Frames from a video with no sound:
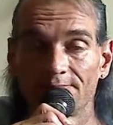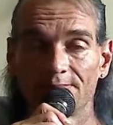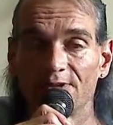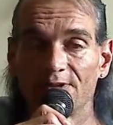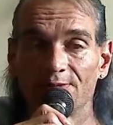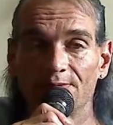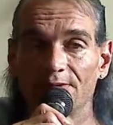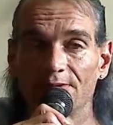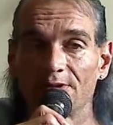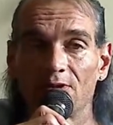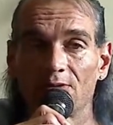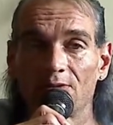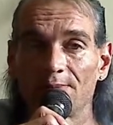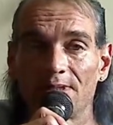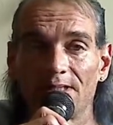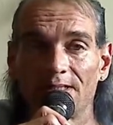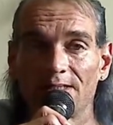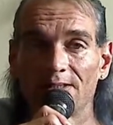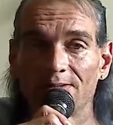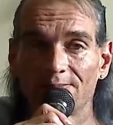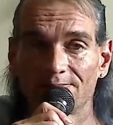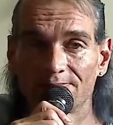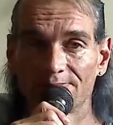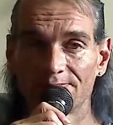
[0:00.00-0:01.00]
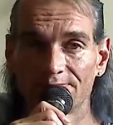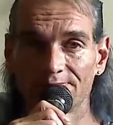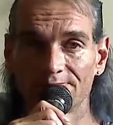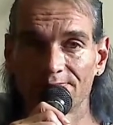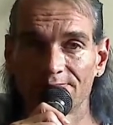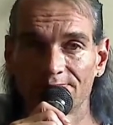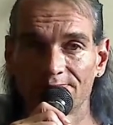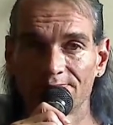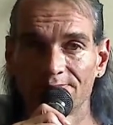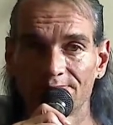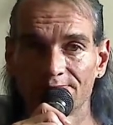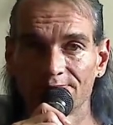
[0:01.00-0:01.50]
Leaving it all behind.
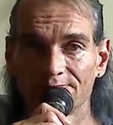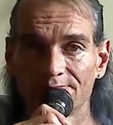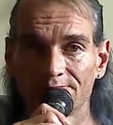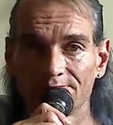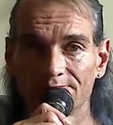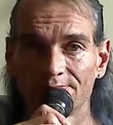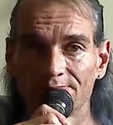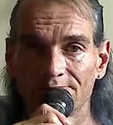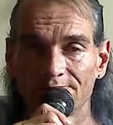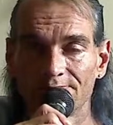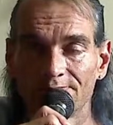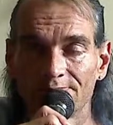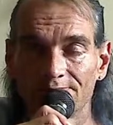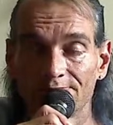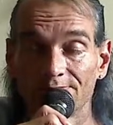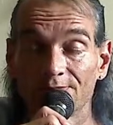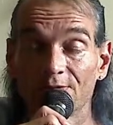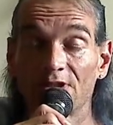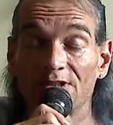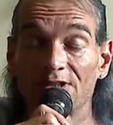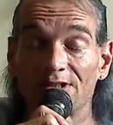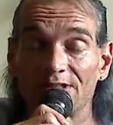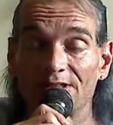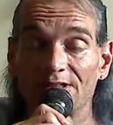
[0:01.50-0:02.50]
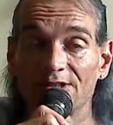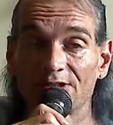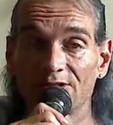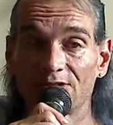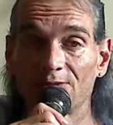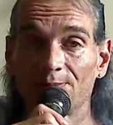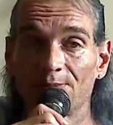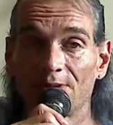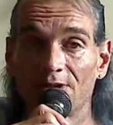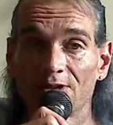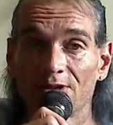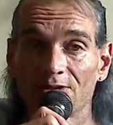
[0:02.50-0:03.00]
Because I listen
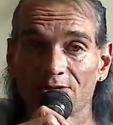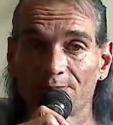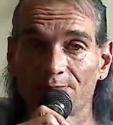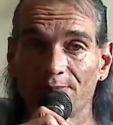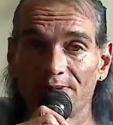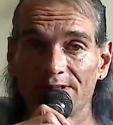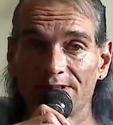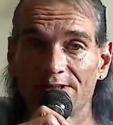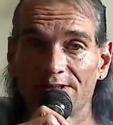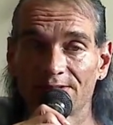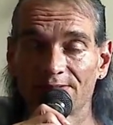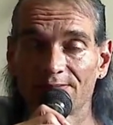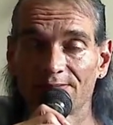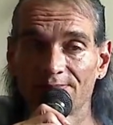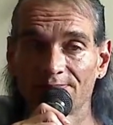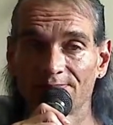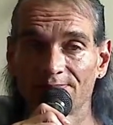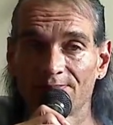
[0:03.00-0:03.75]
to my heart space.